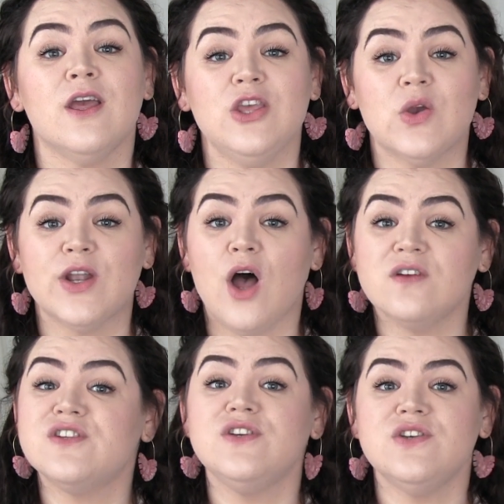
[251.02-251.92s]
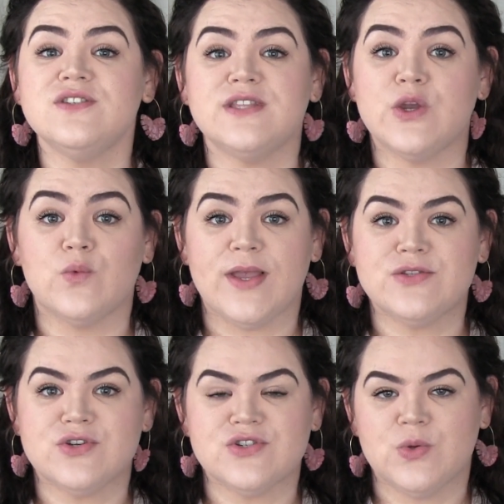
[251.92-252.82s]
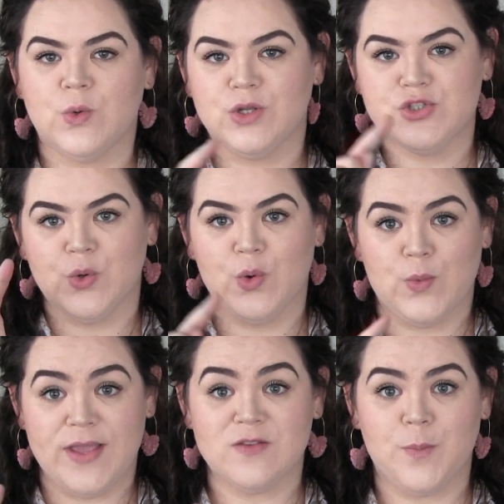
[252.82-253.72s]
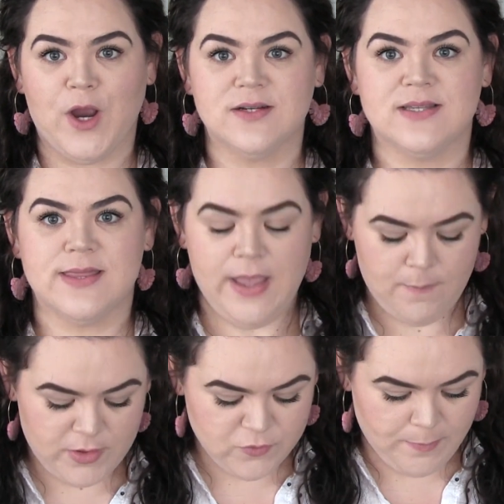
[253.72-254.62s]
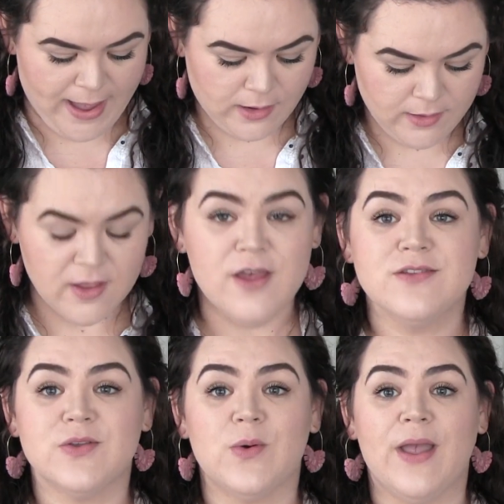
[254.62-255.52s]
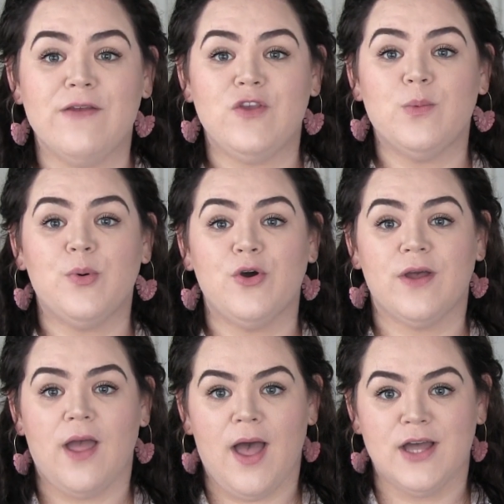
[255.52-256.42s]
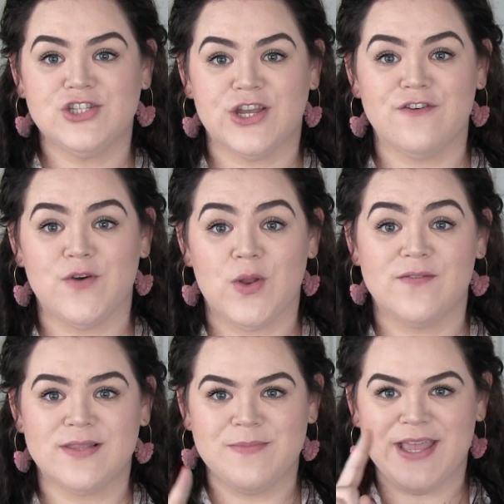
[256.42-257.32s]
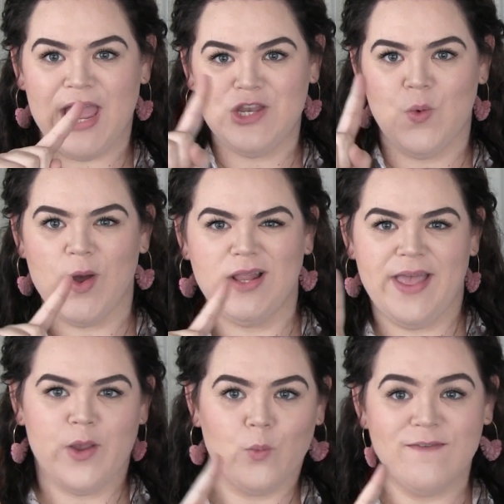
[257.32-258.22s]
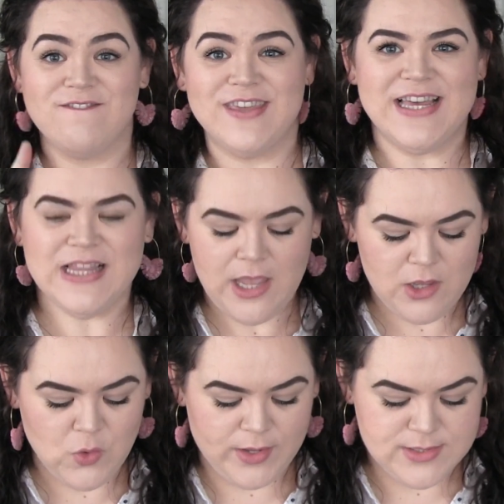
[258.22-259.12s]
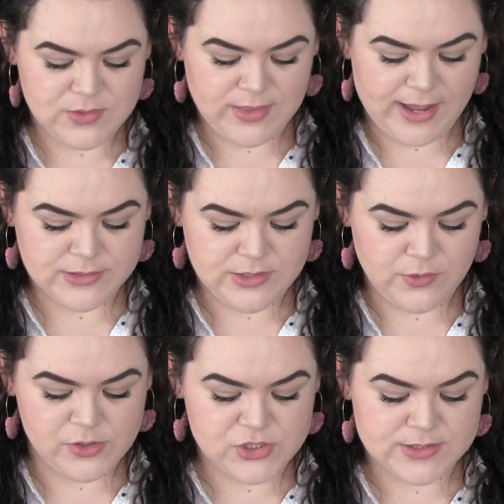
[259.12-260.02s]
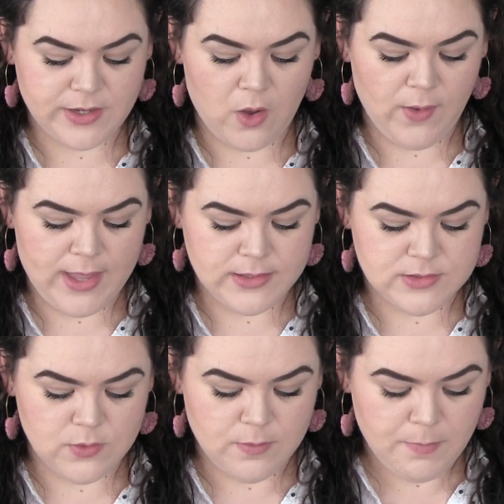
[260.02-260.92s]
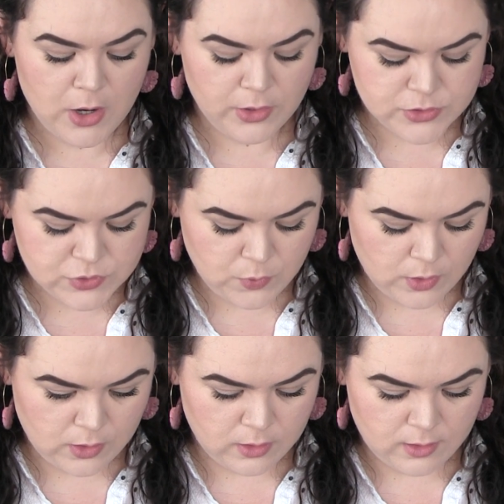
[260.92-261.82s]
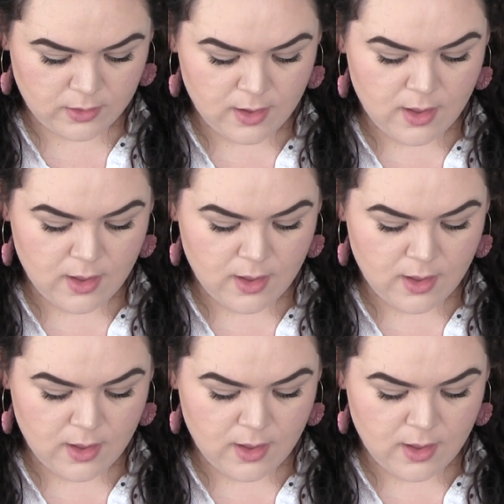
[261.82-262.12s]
You can also use the eraser tool to erase parts of the image back. So if you took a photo of something and you want to like reveal it, you can do that too. You just go into the marker tool,